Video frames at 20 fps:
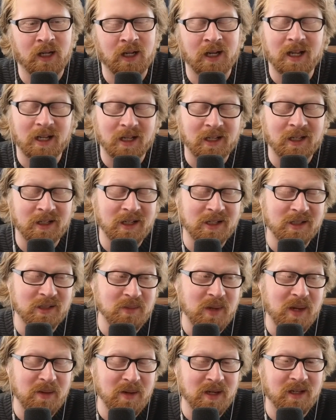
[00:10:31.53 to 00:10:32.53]
And it is
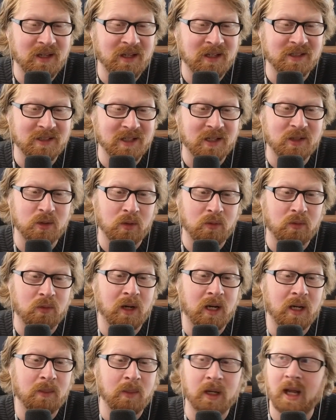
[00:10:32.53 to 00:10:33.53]
maybe in a sense overrated,